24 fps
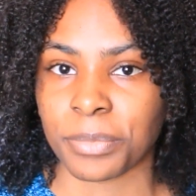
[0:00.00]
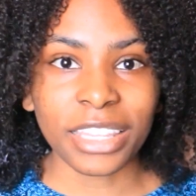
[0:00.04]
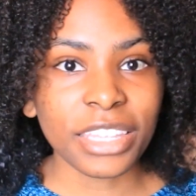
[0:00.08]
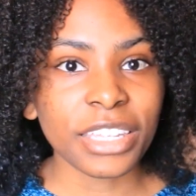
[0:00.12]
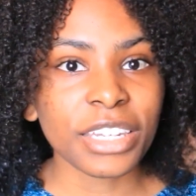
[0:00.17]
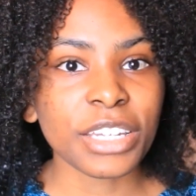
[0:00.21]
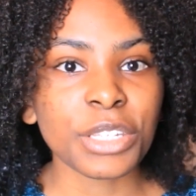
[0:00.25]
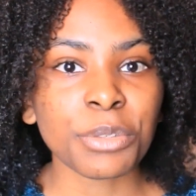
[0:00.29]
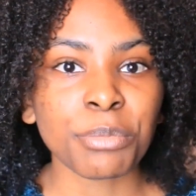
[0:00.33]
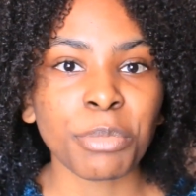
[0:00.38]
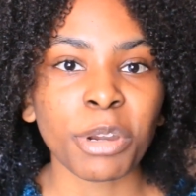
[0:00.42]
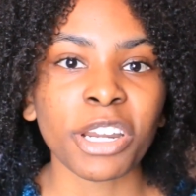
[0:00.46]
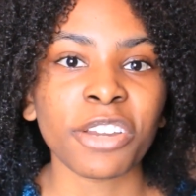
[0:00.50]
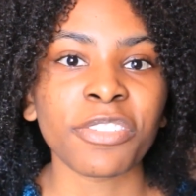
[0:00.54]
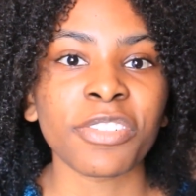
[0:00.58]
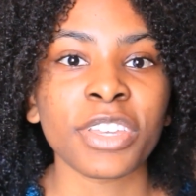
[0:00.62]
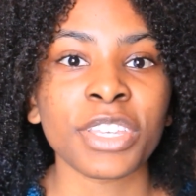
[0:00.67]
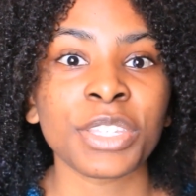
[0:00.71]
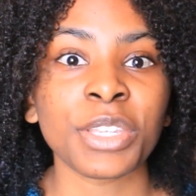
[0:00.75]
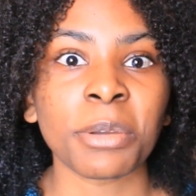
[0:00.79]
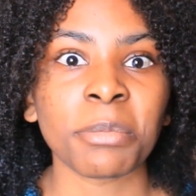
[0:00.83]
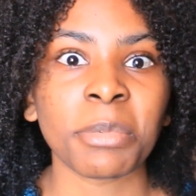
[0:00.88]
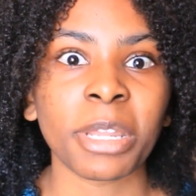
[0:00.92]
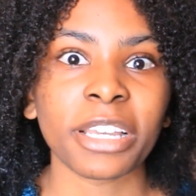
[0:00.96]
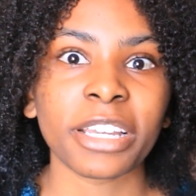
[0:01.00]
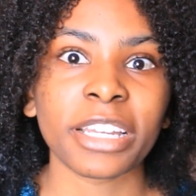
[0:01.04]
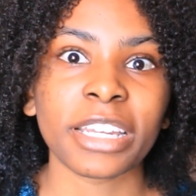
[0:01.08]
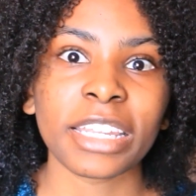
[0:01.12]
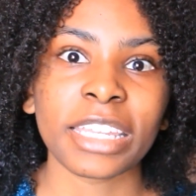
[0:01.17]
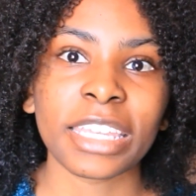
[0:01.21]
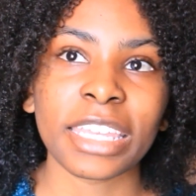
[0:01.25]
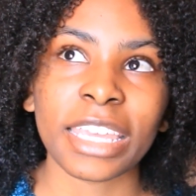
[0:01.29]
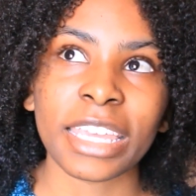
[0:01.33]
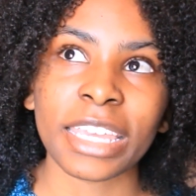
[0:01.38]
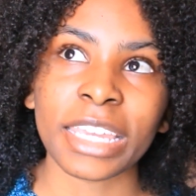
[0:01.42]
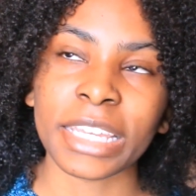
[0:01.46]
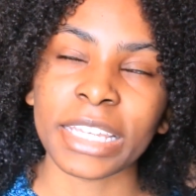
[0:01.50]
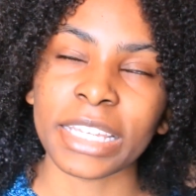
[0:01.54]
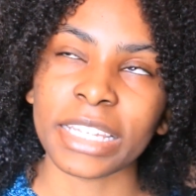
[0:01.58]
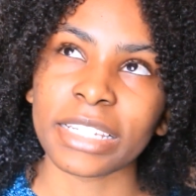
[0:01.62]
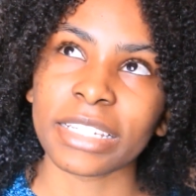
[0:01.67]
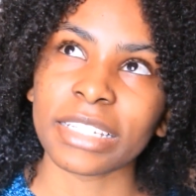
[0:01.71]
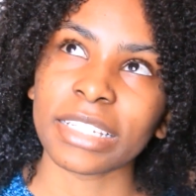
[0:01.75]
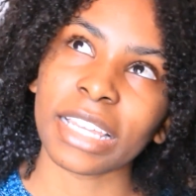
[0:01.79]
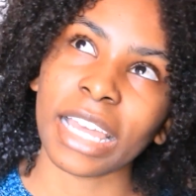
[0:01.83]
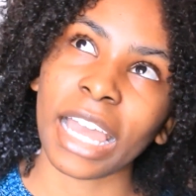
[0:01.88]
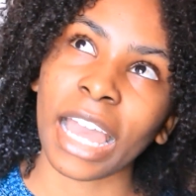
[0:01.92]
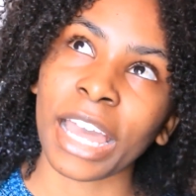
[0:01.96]
Nothing is perfect, so
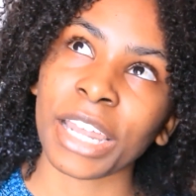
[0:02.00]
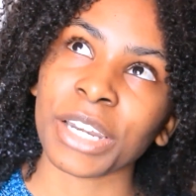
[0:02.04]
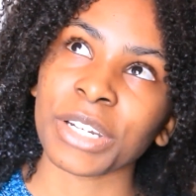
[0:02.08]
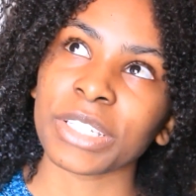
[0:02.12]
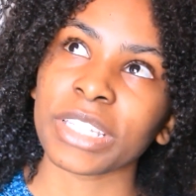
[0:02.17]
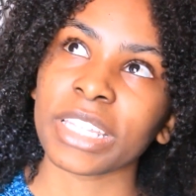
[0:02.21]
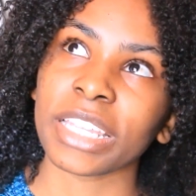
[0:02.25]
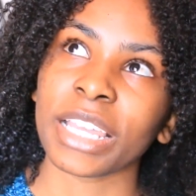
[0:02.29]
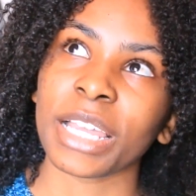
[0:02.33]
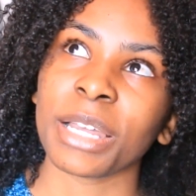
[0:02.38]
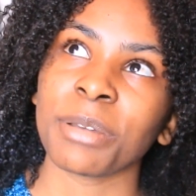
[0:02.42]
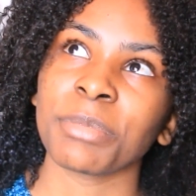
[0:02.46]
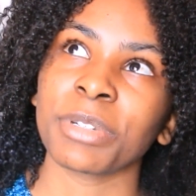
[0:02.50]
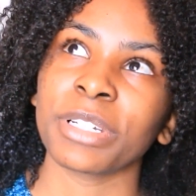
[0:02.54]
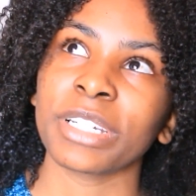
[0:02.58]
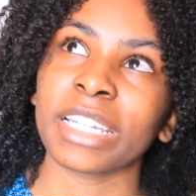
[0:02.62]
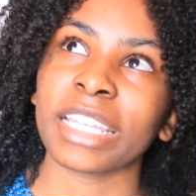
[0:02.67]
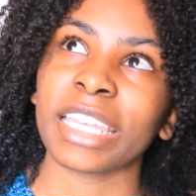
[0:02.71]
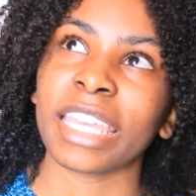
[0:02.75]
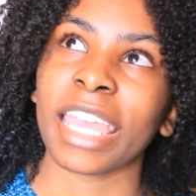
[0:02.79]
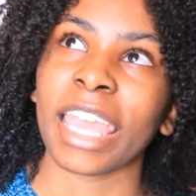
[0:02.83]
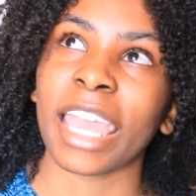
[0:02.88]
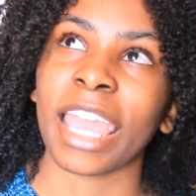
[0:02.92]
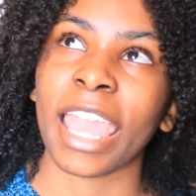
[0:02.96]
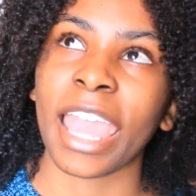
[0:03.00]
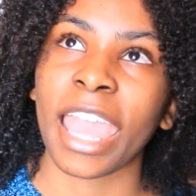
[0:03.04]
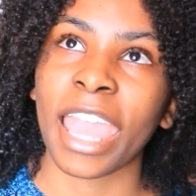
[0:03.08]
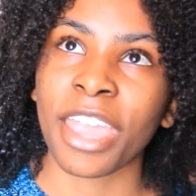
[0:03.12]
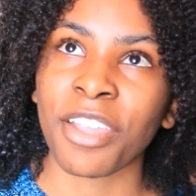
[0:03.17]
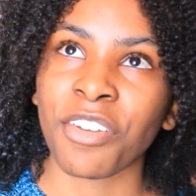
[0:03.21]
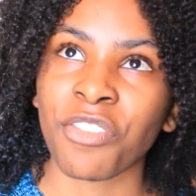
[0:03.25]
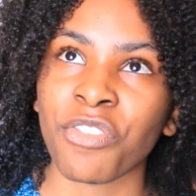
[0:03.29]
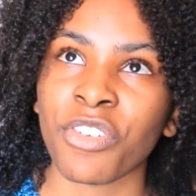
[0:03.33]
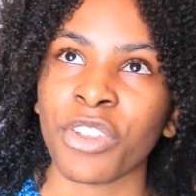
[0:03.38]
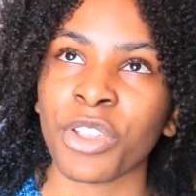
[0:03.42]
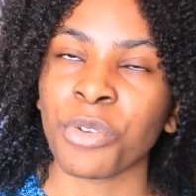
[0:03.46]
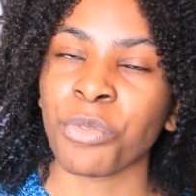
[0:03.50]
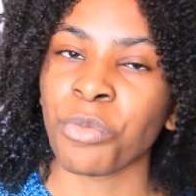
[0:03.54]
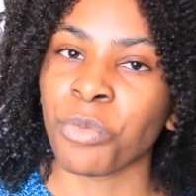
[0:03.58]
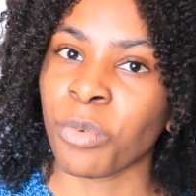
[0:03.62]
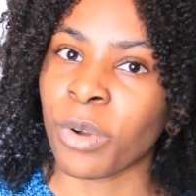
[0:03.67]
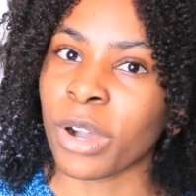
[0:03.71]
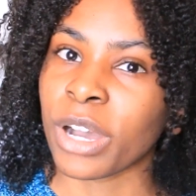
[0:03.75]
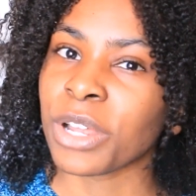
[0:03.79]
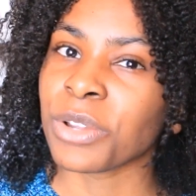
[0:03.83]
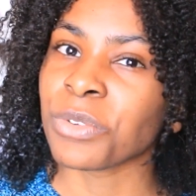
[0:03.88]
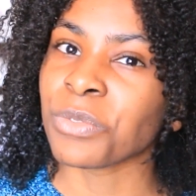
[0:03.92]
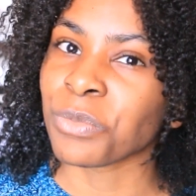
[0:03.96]
I don't think I'm going to get
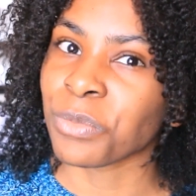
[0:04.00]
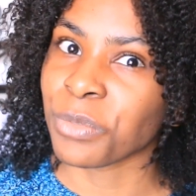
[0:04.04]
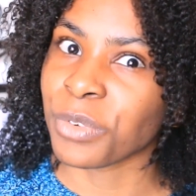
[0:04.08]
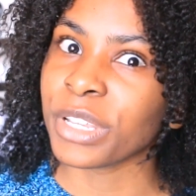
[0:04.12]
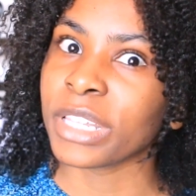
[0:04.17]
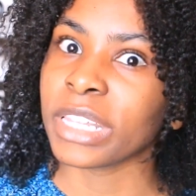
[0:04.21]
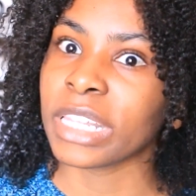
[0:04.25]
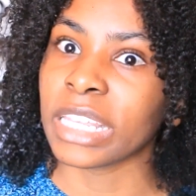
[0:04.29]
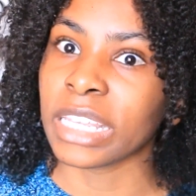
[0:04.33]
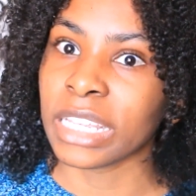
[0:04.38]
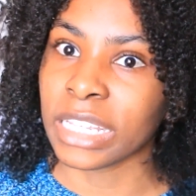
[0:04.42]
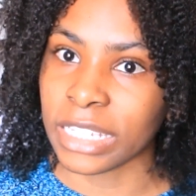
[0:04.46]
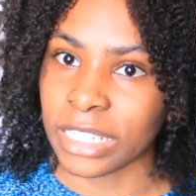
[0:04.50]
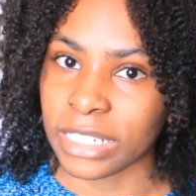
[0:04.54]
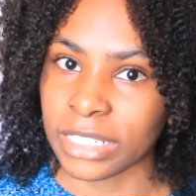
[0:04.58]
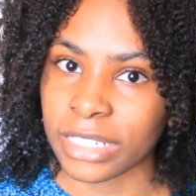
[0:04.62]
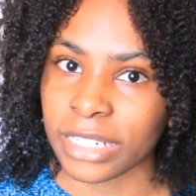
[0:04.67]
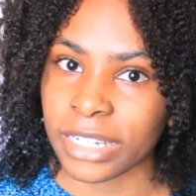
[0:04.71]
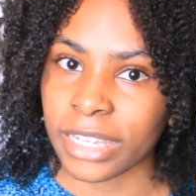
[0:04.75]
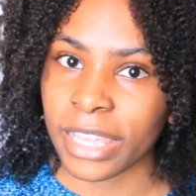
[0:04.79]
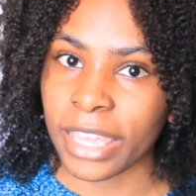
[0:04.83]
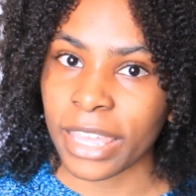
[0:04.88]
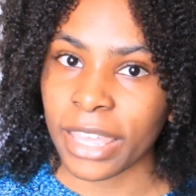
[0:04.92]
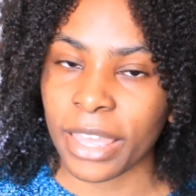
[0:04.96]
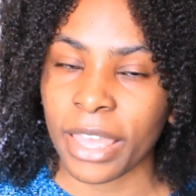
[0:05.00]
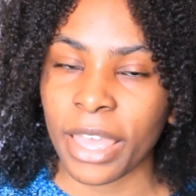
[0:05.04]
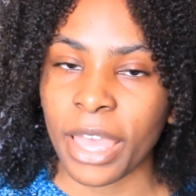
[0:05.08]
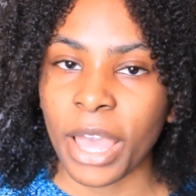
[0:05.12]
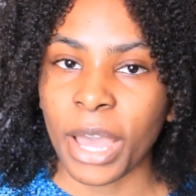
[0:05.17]
everyone really good,